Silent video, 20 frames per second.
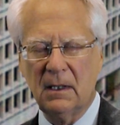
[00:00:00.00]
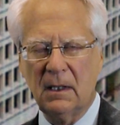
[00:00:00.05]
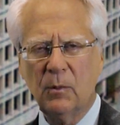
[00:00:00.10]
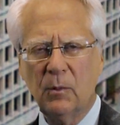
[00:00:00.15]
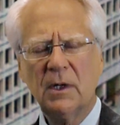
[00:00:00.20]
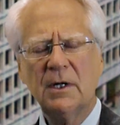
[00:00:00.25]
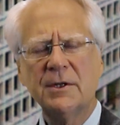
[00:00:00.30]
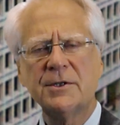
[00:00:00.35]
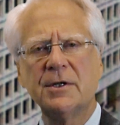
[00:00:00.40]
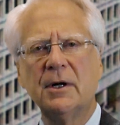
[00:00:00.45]
I
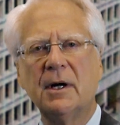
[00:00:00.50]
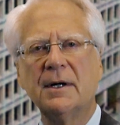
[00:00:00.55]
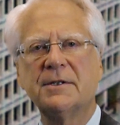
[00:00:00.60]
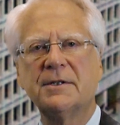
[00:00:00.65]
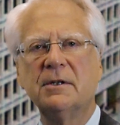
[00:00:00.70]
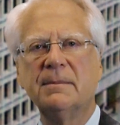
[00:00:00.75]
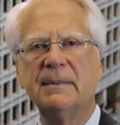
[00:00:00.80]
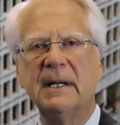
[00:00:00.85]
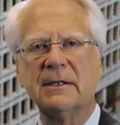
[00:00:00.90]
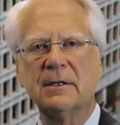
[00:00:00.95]
want to
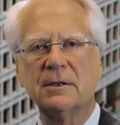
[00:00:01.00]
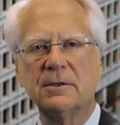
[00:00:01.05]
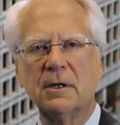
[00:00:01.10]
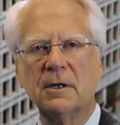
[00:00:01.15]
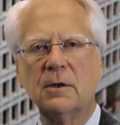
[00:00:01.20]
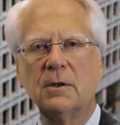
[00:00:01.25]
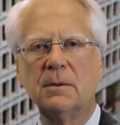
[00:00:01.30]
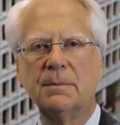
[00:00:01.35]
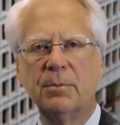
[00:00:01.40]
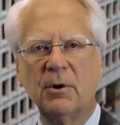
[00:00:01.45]
talk to you about the
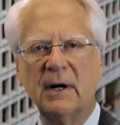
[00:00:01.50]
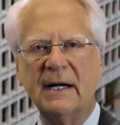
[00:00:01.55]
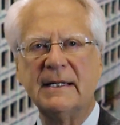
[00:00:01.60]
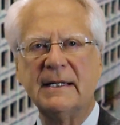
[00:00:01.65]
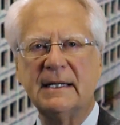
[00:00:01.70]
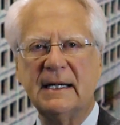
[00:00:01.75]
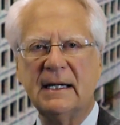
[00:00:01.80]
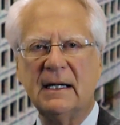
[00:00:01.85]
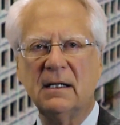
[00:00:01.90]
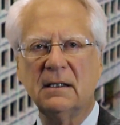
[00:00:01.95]
total
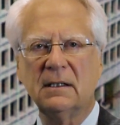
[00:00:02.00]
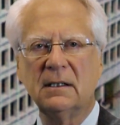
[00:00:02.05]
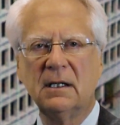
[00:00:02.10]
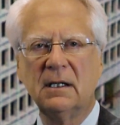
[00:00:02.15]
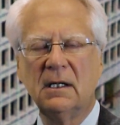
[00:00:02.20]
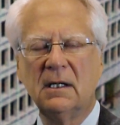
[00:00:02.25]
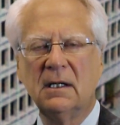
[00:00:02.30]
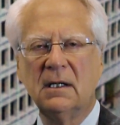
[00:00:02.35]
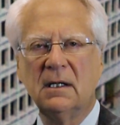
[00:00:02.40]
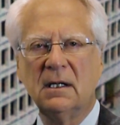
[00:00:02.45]
breakdown
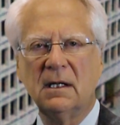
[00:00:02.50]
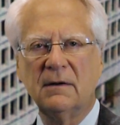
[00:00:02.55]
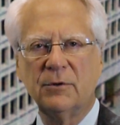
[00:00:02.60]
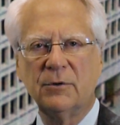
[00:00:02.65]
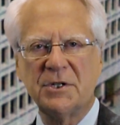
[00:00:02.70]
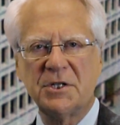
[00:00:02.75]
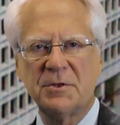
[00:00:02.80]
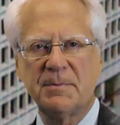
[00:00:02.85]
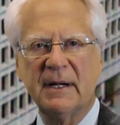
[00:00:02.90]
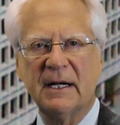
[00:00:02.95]

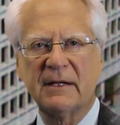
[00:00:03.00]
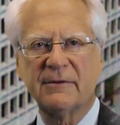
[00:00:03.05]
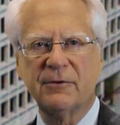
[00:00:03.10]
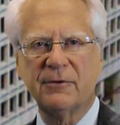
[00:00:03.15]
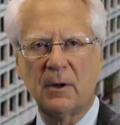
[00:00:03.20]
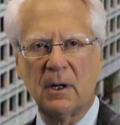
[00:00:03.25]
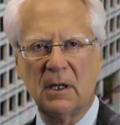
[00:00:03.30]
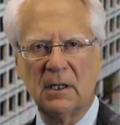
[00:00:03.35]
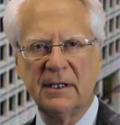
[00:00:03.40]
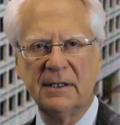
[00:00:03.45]
of respect
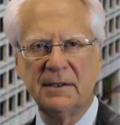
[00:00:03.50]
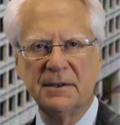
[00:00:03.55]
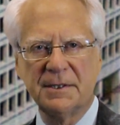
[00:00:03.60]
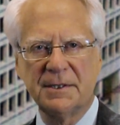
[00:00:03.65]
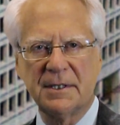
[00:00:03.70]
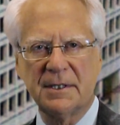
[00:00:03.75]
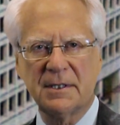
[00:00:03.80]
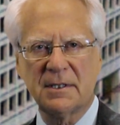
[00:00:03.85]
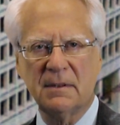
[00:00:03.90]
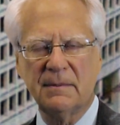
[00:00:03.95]
for our legal
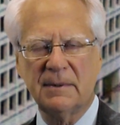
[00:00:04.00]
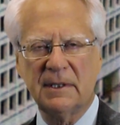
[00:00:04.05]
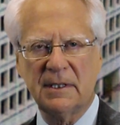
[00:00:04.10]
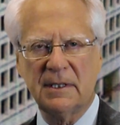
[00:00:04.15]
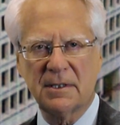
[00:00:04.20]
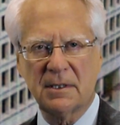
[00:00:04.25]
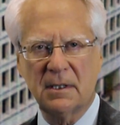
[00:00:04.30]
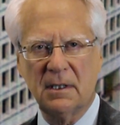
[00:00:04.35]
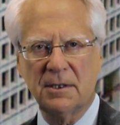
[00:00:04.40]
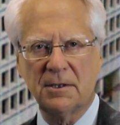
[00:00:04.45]
system in
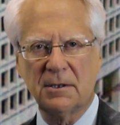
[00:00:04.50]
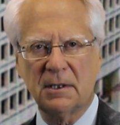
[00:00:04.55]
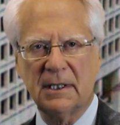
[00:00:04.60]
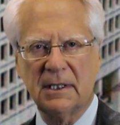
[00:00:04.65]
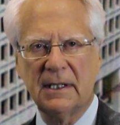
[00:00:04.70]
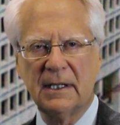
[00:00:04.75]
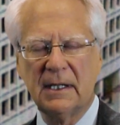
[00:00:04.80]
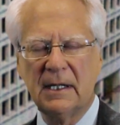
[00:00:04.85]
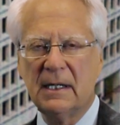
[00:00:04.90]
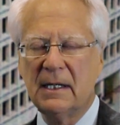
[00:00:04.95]
this
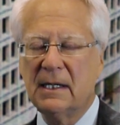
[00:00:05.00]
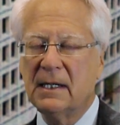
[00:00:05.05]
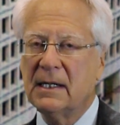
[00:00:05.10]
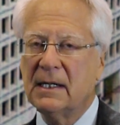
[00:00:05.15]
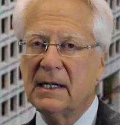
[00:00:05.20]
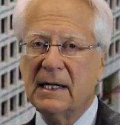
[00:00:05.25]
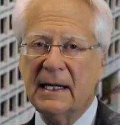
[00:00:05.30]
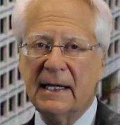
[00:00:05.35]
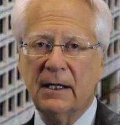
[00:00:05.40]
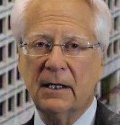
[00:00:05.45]
country.
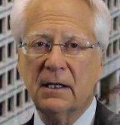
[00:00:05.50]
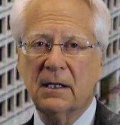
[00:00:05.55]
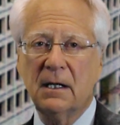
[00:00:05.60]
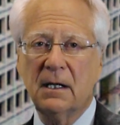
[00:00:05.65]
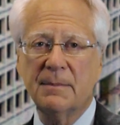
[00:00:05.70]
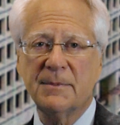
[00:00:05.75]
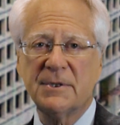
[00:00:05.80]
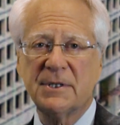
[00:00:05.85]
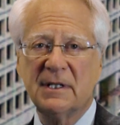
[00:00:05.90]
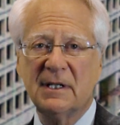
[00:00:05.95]
And it
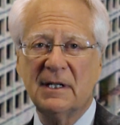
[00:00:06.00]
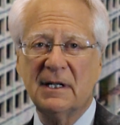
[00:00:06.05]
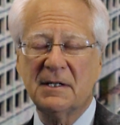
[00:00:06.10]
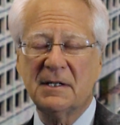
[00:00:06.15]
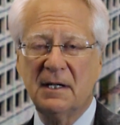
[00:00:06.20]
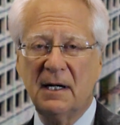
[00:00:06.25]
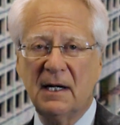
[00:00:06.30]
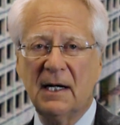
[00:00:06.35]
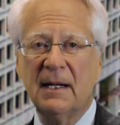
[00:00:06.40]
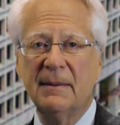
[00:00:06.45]
comes at a
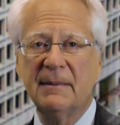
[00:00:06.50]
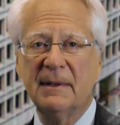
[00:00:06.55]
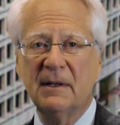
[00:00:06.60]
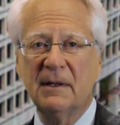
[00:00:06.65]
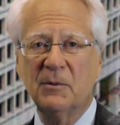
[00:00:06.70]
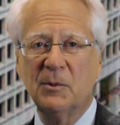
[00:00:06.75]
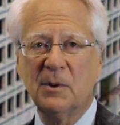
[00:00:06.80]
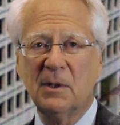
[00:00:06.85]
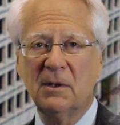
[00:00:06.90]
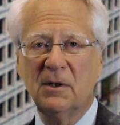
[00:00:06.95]
time
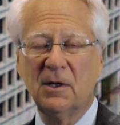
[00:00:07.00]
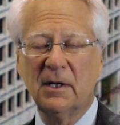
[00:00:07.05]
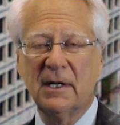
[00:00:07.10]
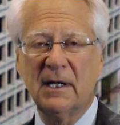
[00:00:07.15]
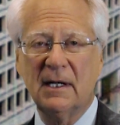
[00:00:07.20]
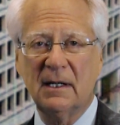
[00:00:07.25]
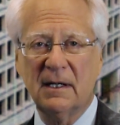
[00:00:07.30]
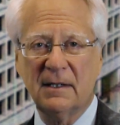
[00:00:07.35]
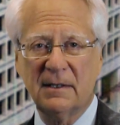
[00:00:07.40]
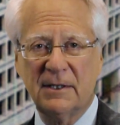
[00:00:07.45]
that we're
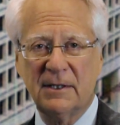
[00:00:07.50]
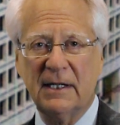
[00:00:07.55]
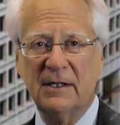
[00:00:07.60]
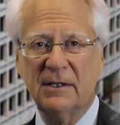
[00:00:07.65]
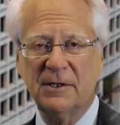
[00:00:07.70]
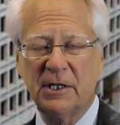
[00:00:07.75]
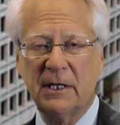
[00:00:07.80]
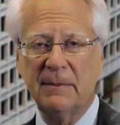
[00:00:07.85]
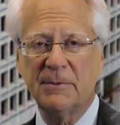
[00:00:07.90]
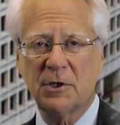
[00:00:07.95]
looking at
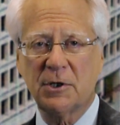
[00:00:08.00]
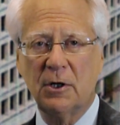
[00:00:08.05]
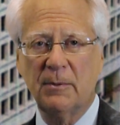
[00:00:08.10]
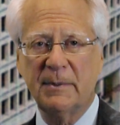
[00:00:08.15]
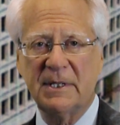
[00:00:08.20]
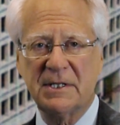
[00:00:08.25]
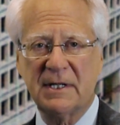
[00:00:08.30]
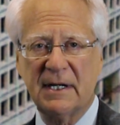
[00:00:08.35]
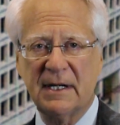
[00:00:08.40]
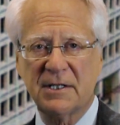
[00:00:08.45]
James
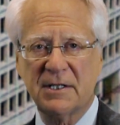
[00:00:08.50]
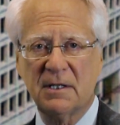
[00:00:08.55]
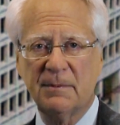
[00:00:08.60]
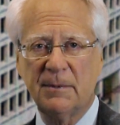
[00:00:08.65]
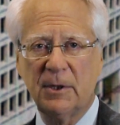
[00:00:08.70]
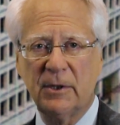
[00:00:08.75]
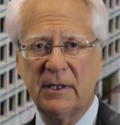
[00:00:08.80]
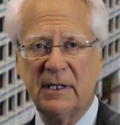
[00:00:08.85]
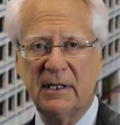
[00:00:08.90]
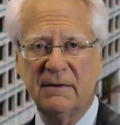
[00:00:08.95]
Comey's
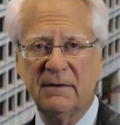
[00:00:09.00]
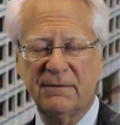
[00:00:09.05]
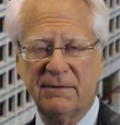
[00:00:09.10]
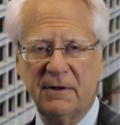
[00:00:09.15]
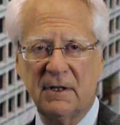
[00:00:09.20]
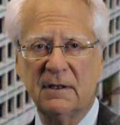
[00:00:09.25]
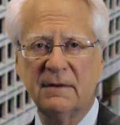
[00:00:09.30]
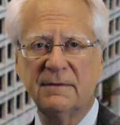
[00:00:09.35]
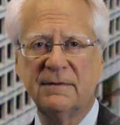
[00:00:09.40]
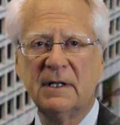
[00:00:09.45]
testimony in
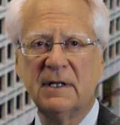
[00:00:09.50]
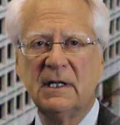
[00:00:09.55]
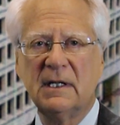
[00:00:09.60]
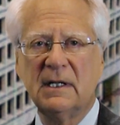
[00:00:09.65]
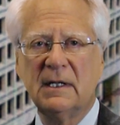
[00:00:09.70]
front of